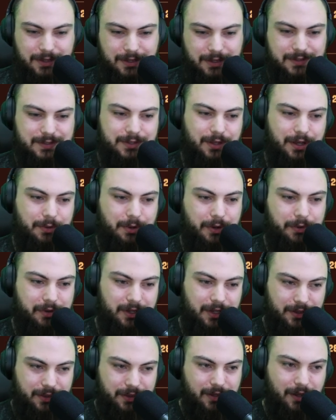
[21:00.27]
so that way we can
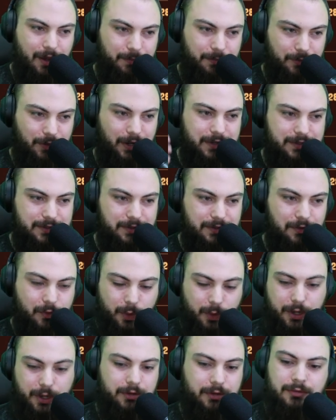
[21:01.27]
get the upgrades
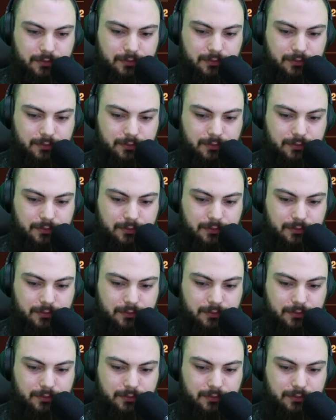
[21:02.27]
quicker.